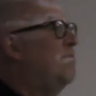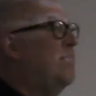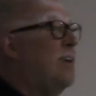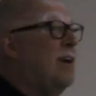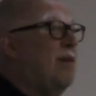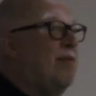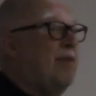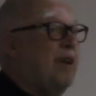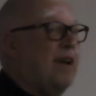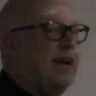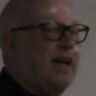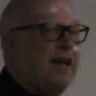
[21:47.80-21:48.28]
where
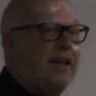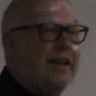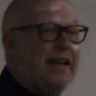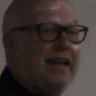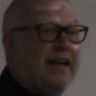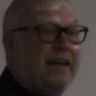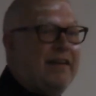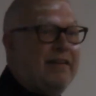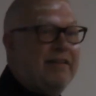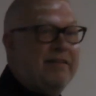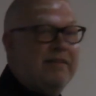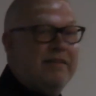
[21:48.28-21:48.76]
we are
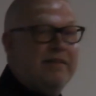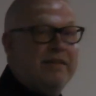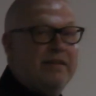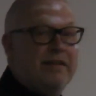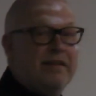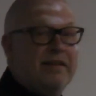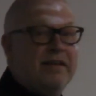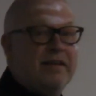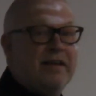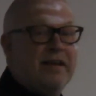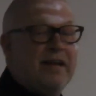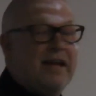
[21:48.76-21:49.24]
now,
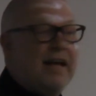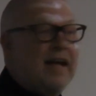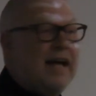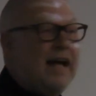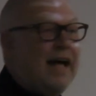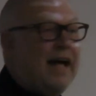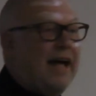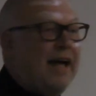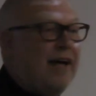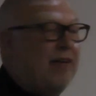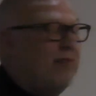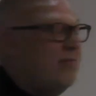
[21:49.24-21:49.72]

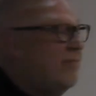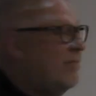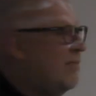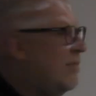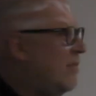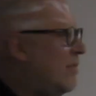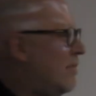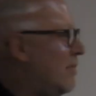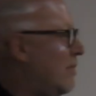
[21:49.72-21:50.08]
um,